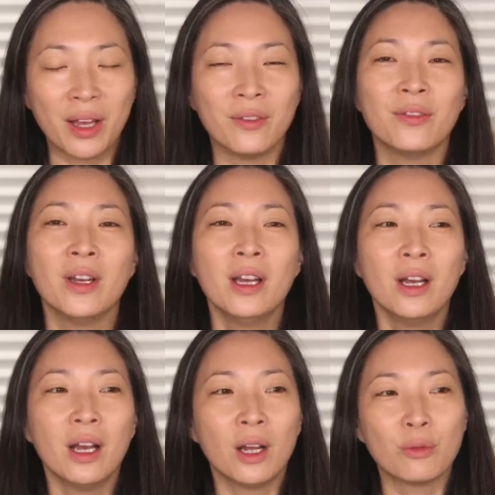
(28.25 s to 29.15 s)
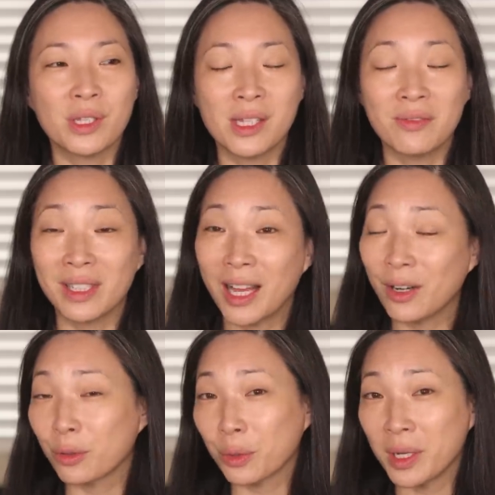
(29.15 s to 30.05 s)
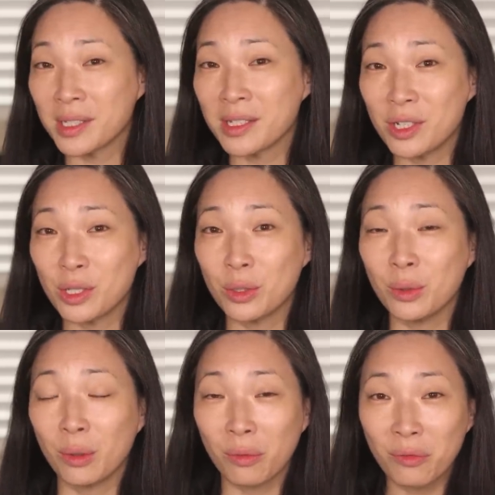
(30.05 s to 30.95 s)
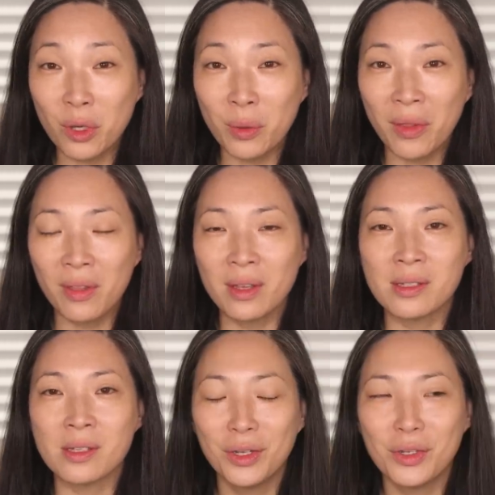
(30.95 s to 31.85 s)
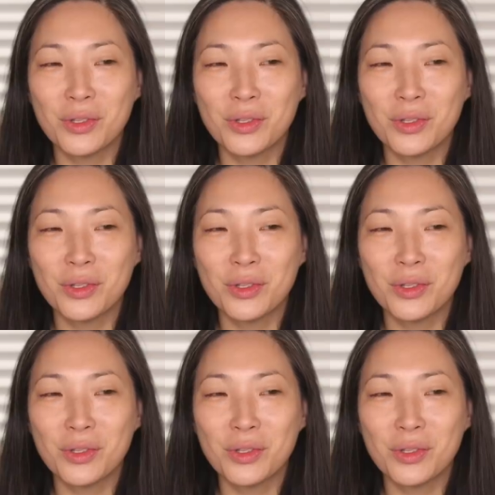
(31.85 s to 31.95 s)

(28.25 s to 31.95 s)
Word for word: I've uh, received a lot of requests to do a review on this.